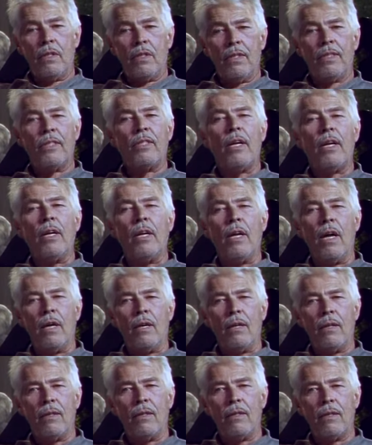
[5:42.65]
say it again.
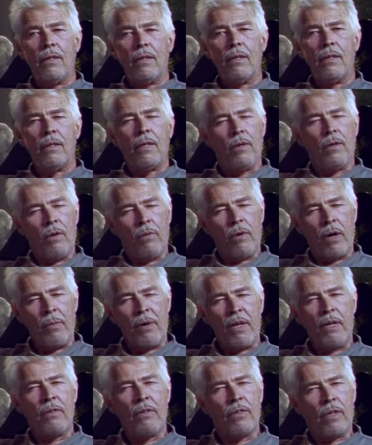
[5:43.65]
You know what I
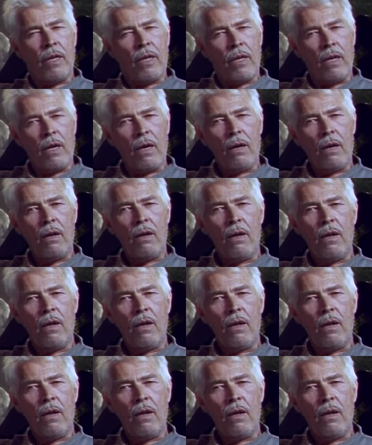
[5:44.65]
mean? Say it again.